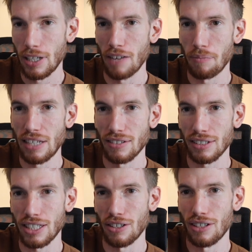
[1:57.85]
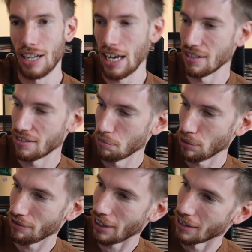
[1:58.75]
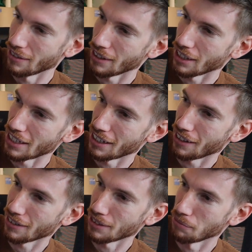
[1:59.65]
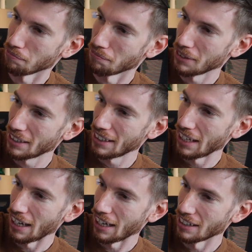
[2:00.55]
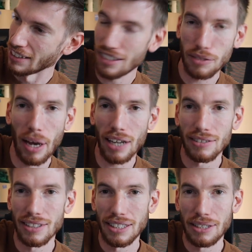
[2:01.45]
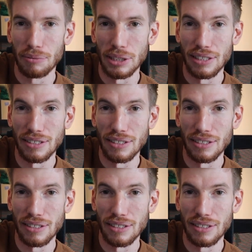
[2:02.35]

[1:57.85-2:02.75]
I've basically got a simplified study custom uh, desk mat, which